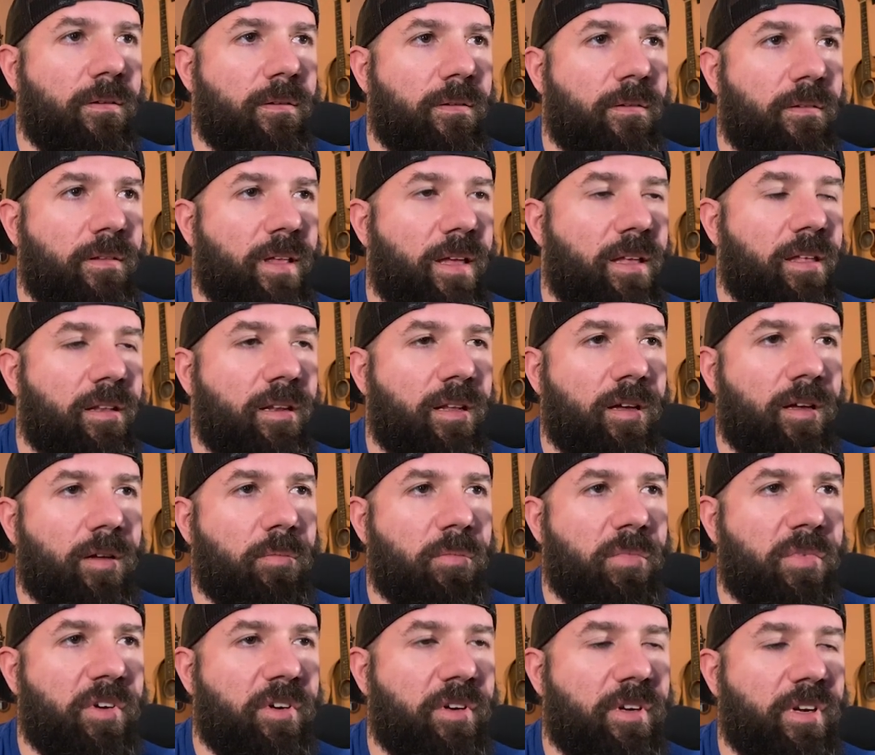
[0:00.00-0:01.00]
That can help
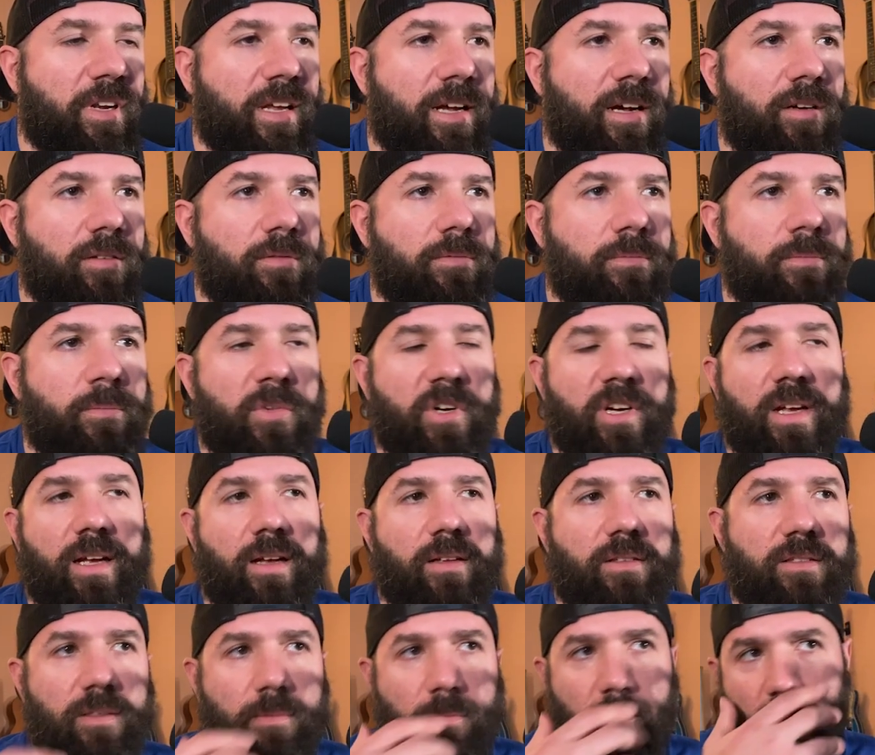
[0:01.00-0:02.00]
bring it out, bring
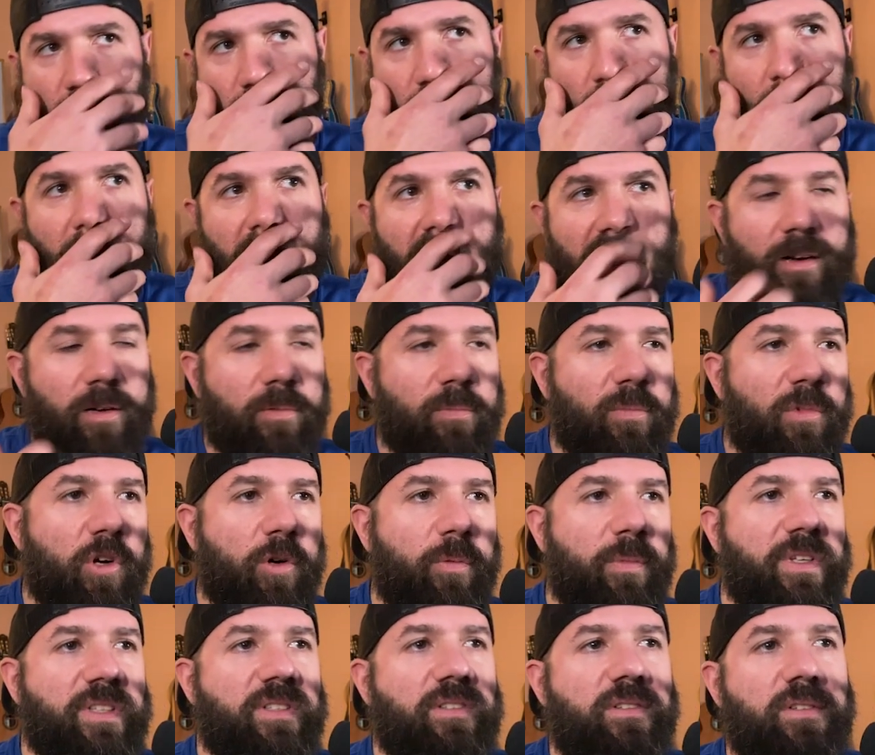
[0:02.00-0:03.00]
out some of the quieter
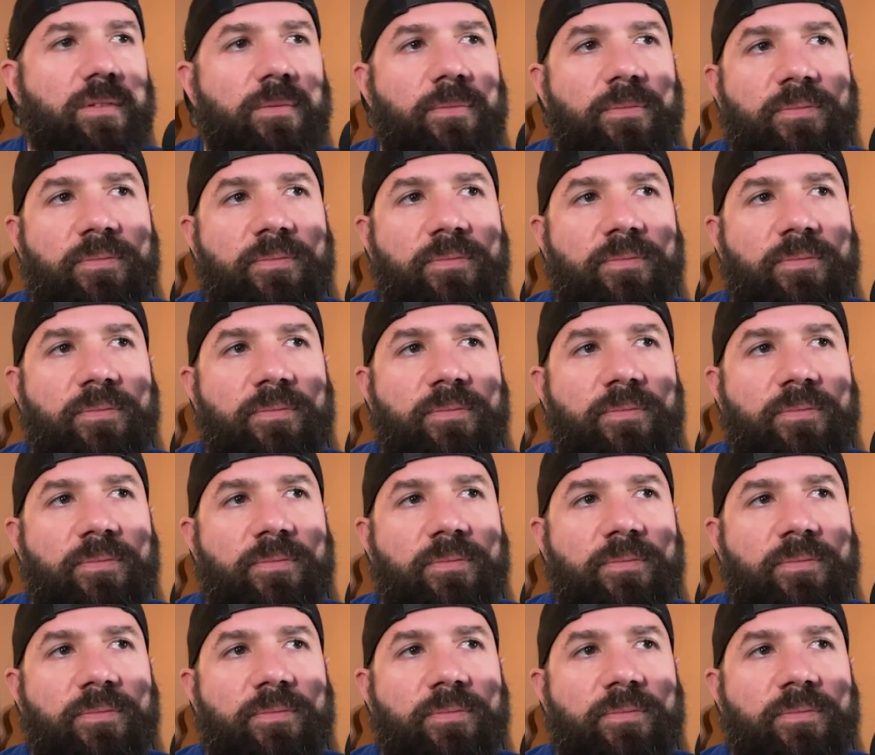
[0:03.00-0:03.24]
moments.